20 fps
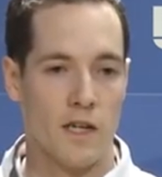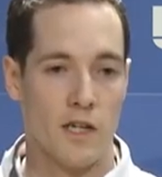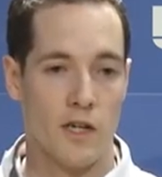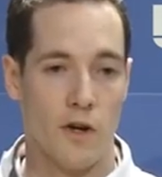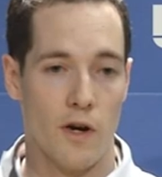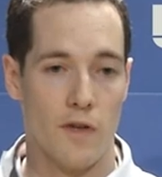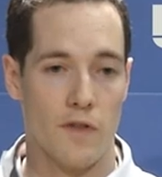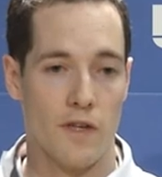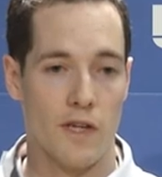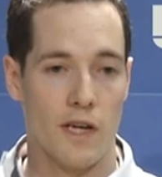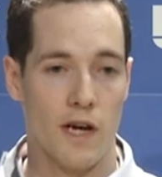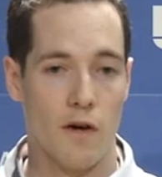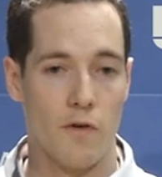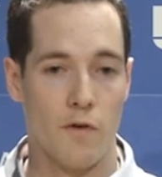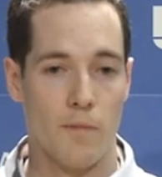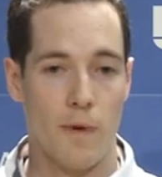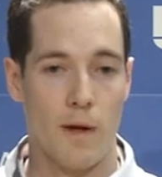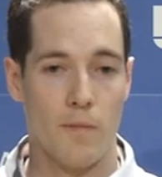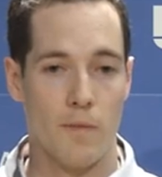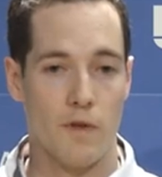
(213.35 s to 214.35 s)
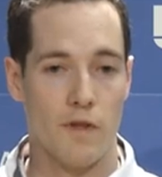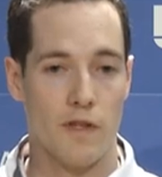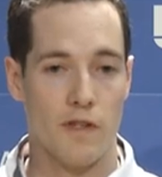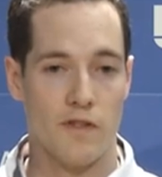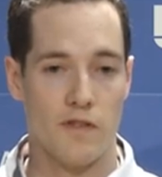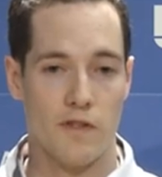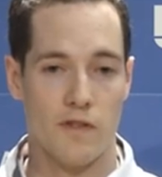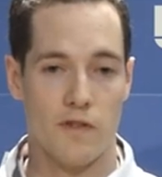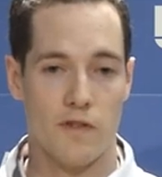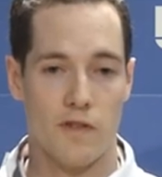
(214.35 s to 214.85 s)
you know, I think I'll remember
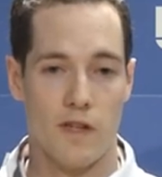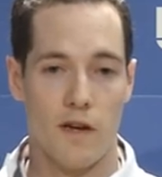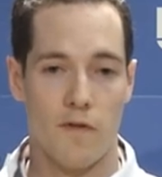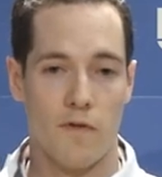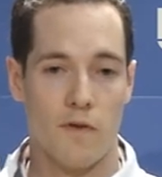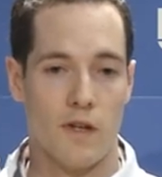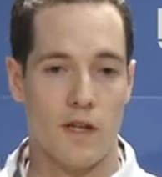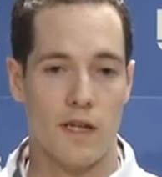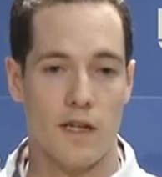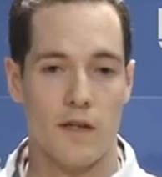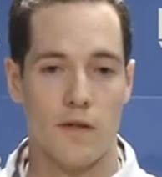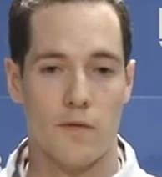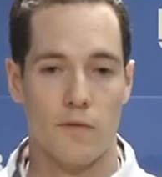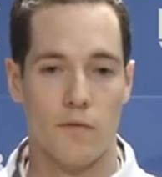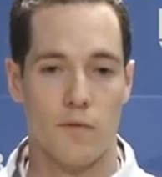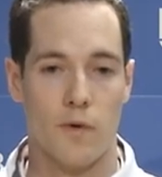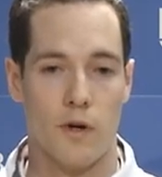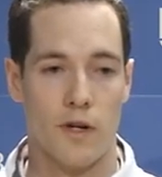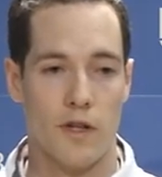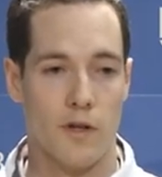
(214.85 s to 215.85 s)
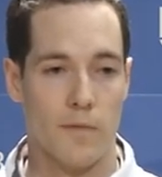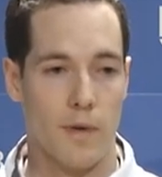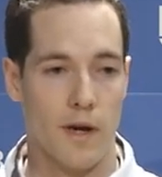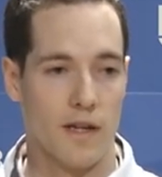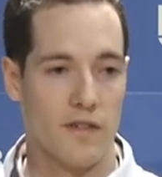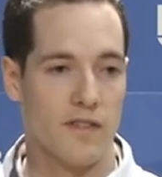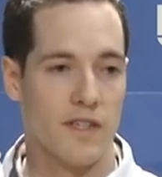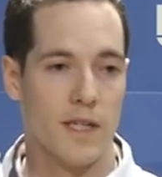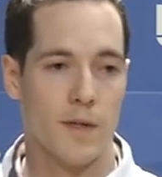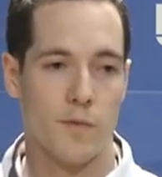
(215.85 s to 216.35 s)
this as definitely one of the
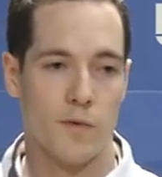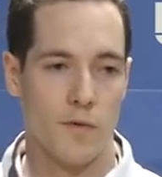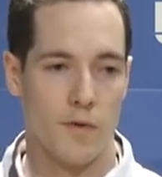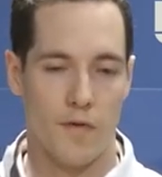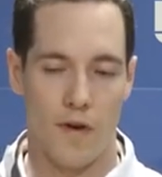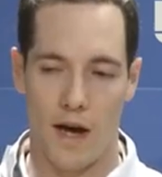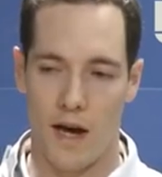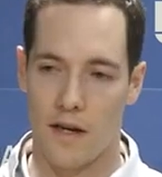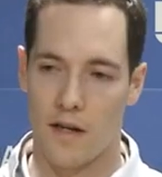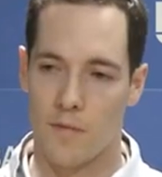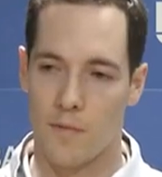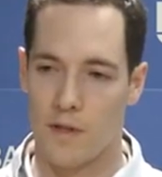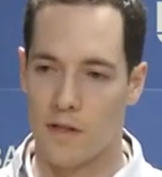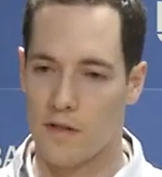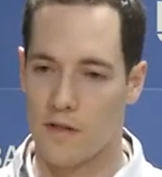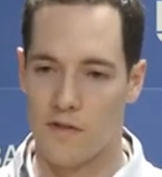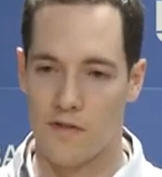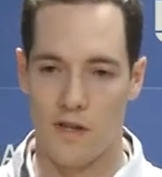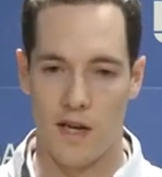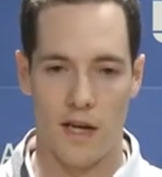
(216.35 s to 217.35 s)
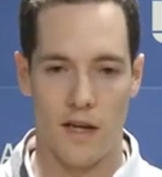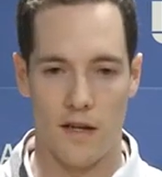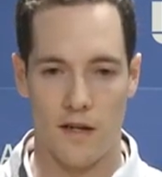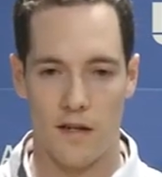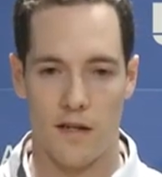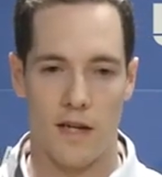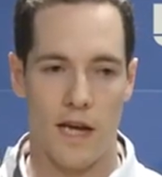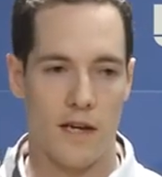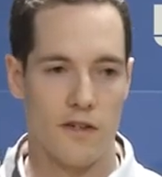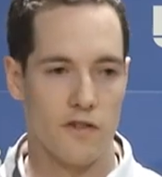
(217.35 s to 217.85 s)
best teams we've had. I mean, to set
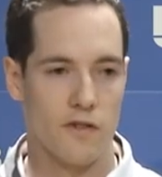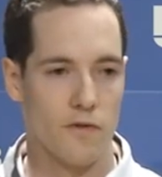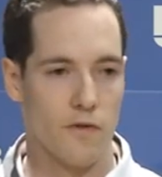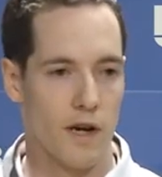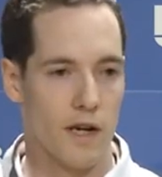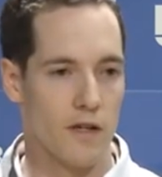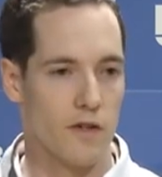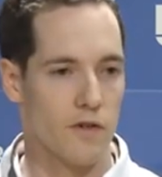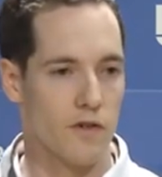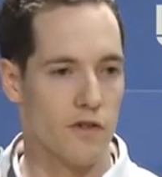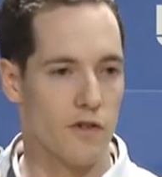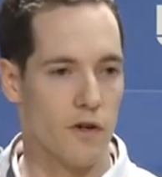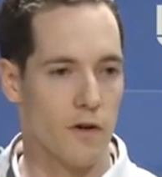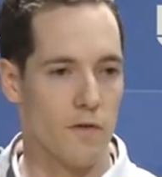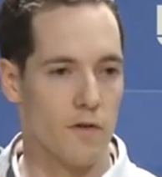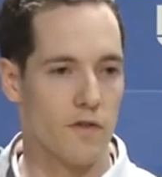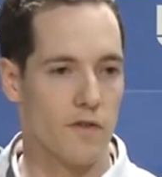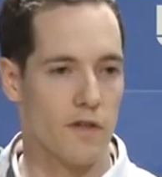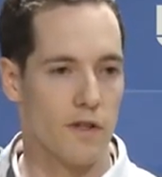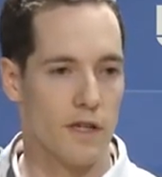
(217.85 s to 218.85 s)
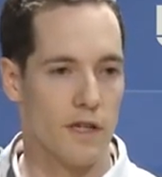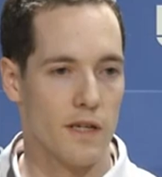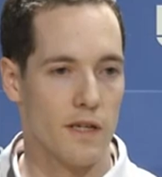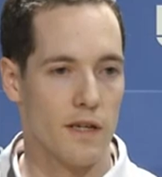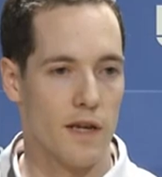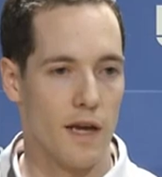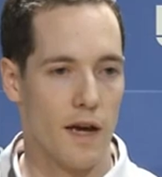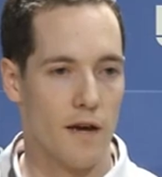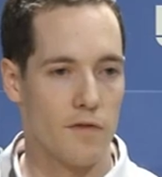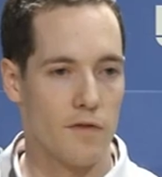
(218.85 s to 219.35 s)
national records, you obviously
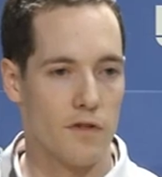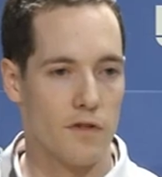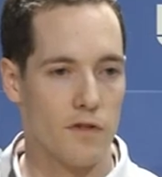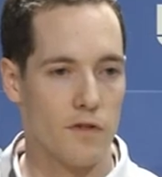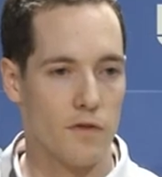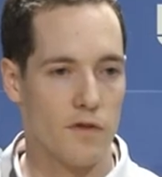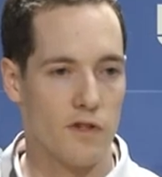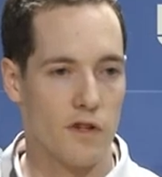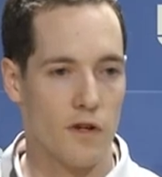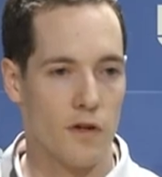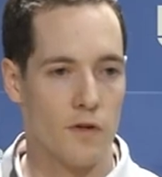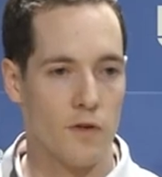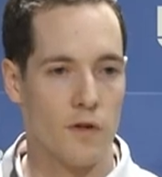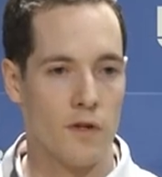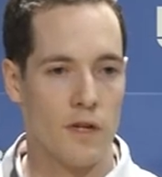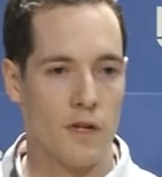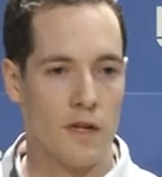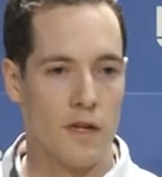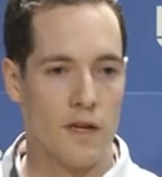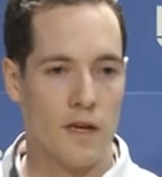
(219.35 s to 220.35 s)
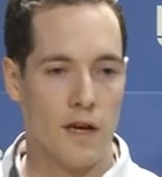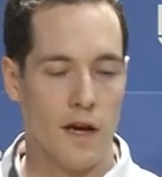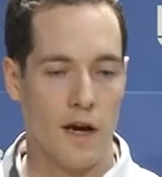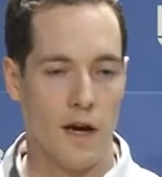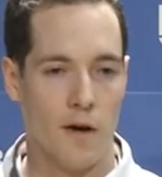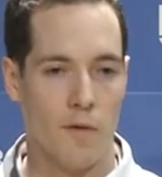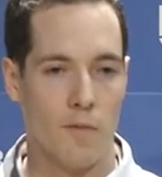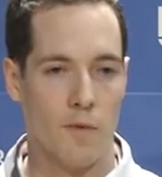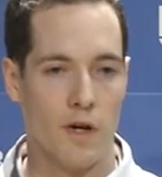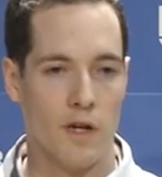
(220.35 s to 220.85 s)
have to do so.
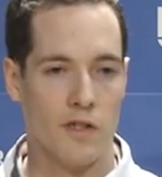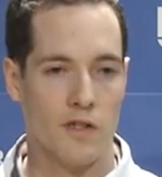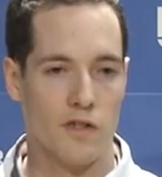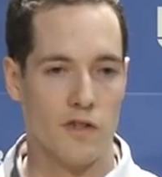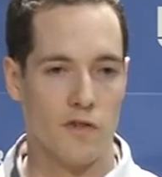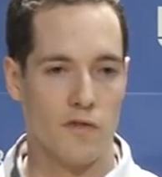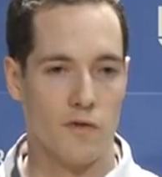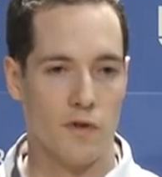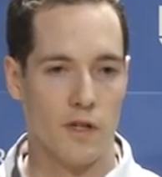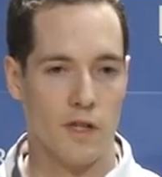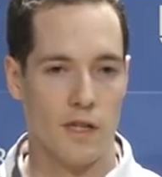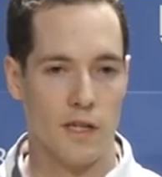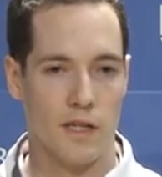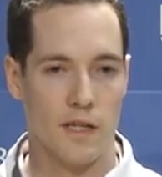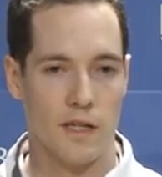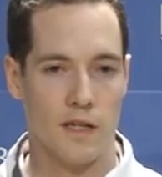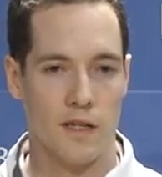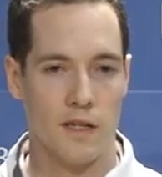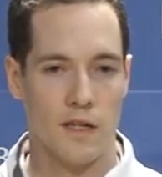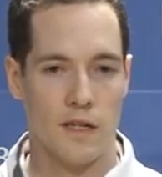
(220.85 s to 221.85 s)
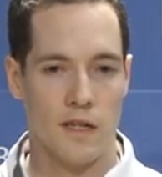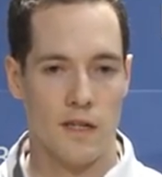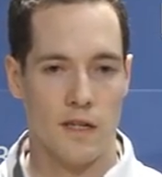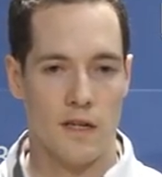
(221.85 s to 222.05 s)
And just really,